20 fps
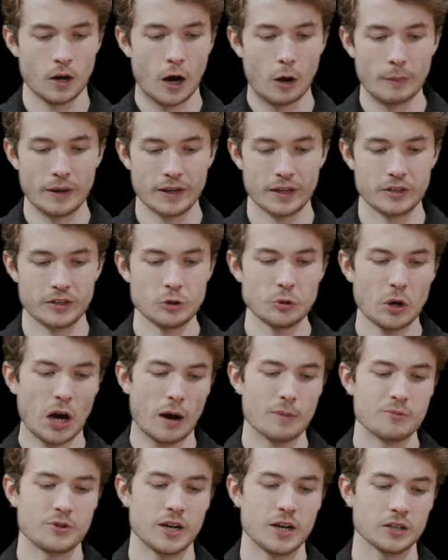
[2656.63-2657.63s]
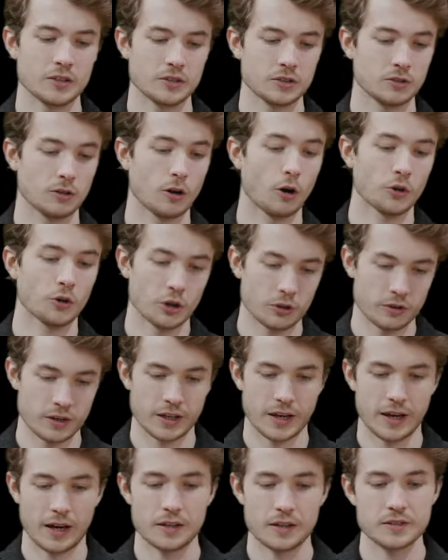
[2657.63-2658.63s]
I'll make a new object called
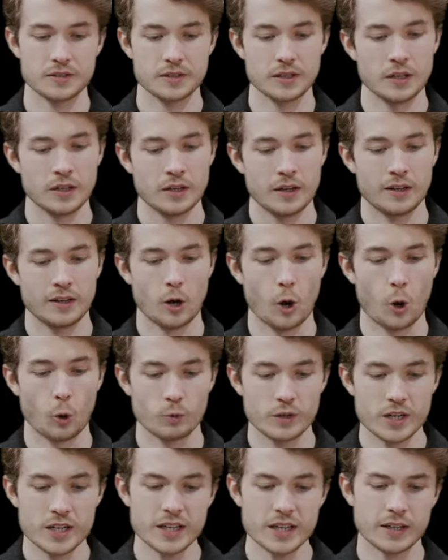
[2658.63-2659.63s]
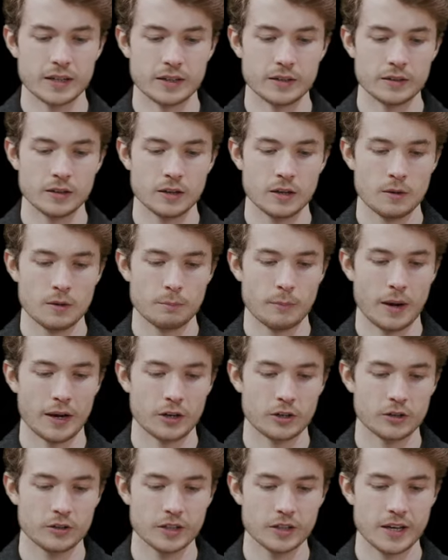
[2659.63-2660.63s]
hurricanes, and I'll read in my
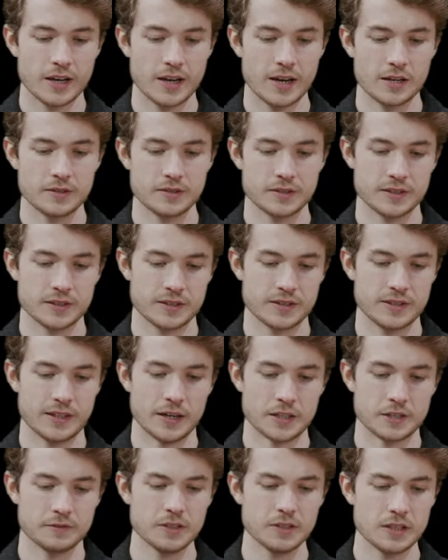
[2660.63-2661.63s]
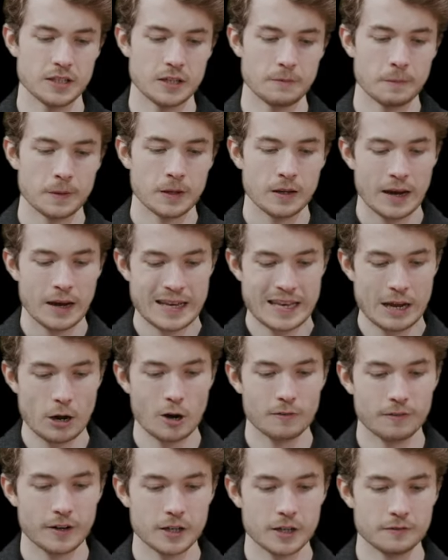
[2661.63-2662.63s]
hurricanes CSV. And
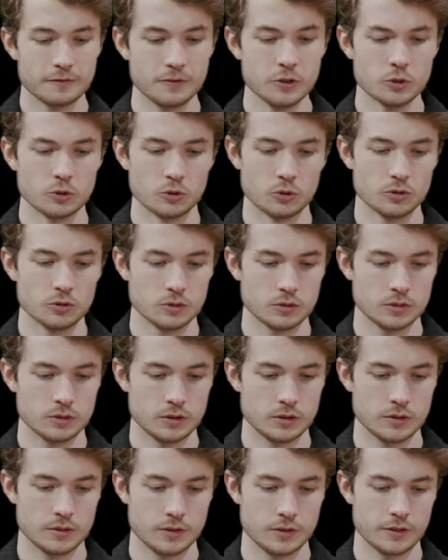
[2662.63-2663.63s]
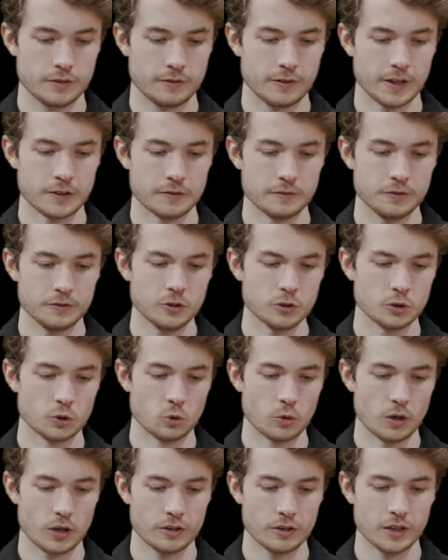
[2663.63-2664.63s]
now if I view, if I
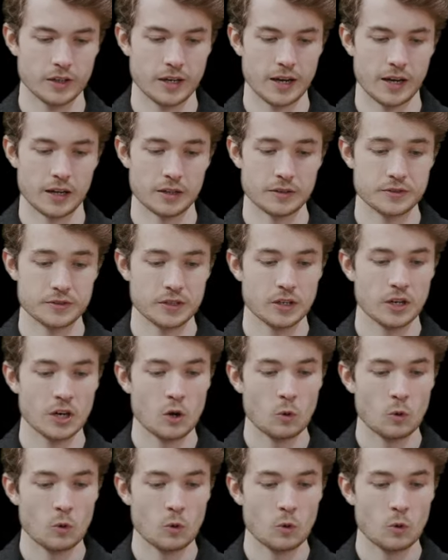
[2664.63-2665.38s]
view hurricanes,